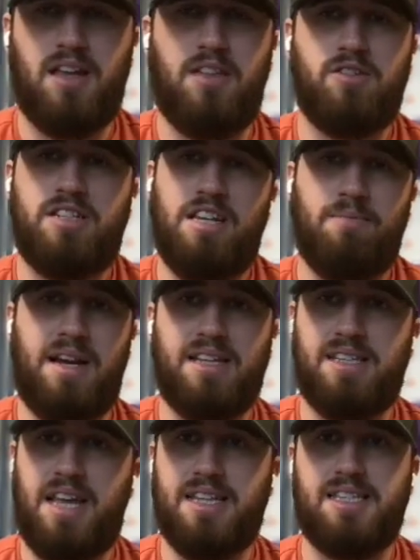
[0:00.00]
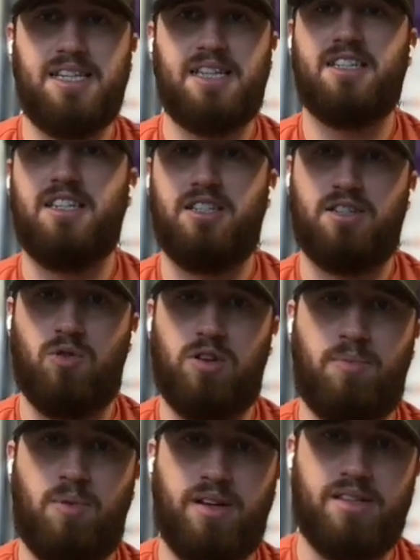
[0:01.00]
Another team might say it's 60
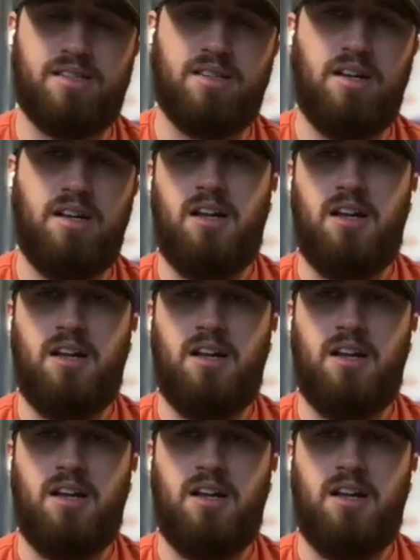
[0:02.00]
story points.